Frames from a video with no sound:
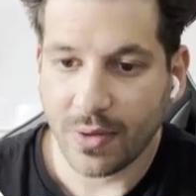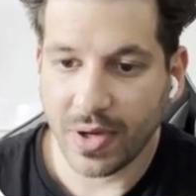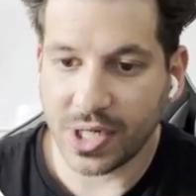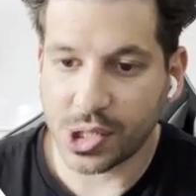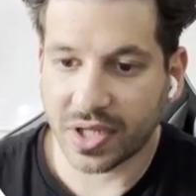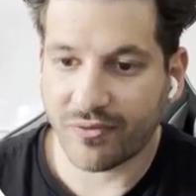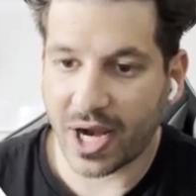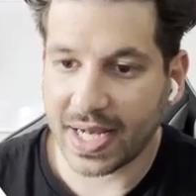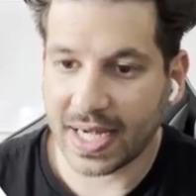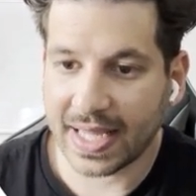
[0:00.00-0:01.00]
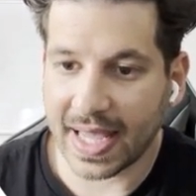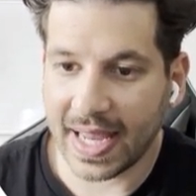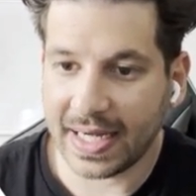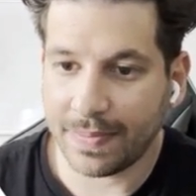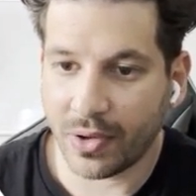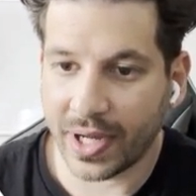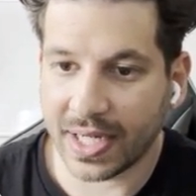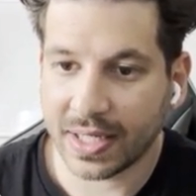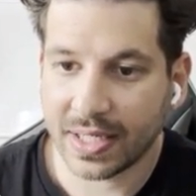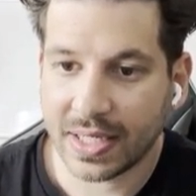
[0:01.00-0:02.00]
We can just right click at any
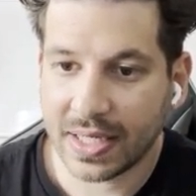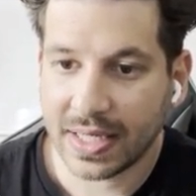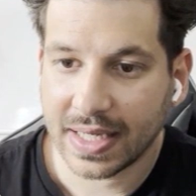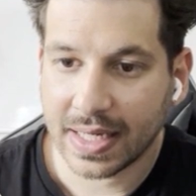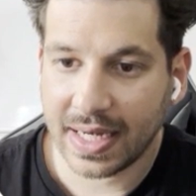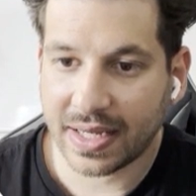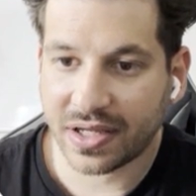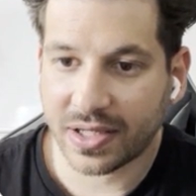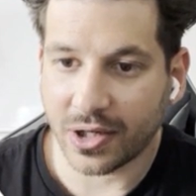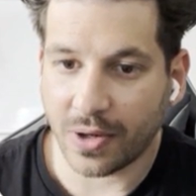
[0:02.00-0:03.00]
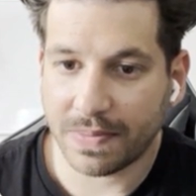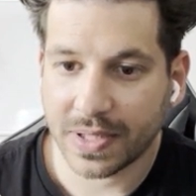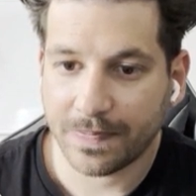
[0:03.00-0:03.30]
point, click stop,